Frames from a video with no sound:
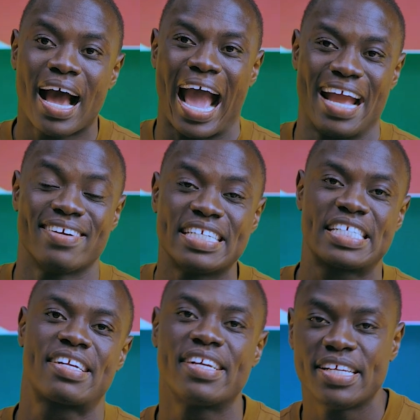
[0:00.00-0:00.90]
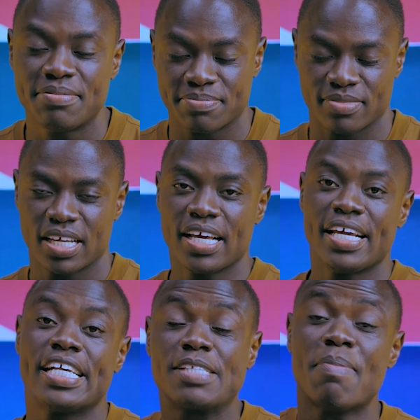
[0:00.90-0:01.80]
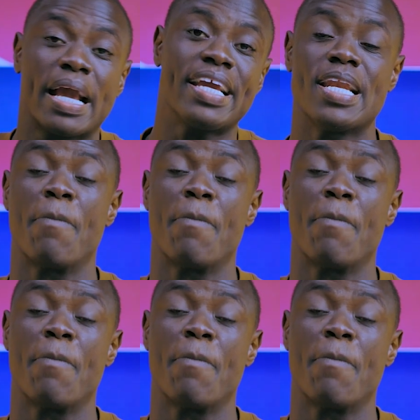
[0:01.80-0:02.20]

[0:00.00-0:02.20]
Irish cream. He's making